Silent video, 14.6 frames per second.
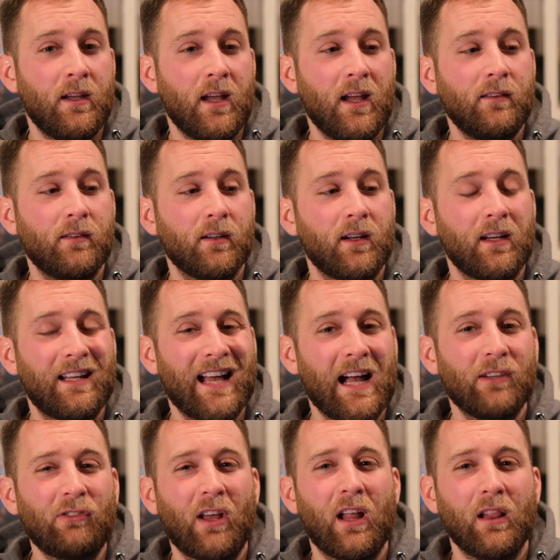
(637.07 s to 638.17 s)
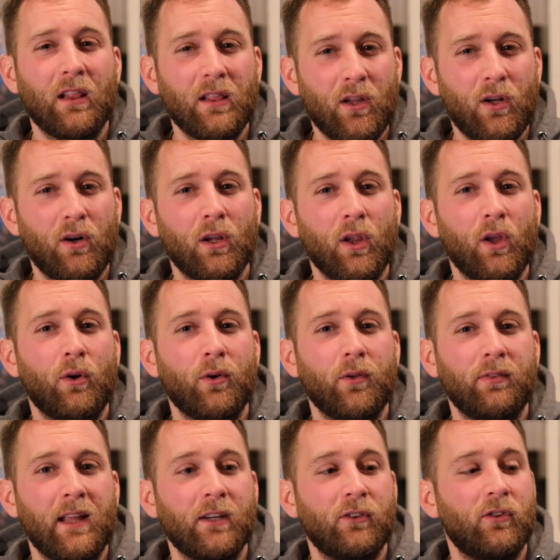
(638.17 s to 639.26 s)
is they're going to catch a lot of
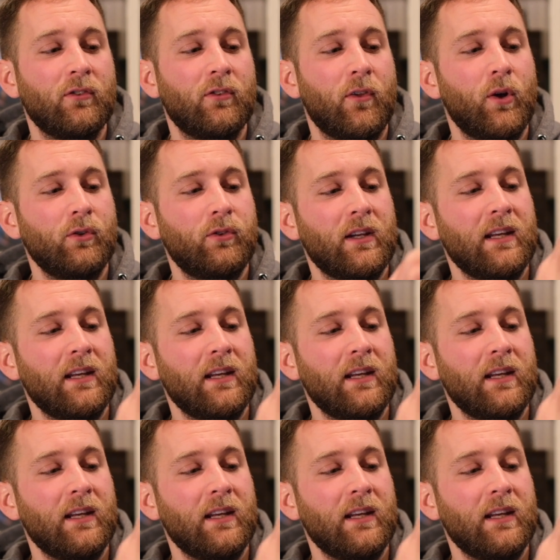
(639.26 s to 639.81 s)
reflections and also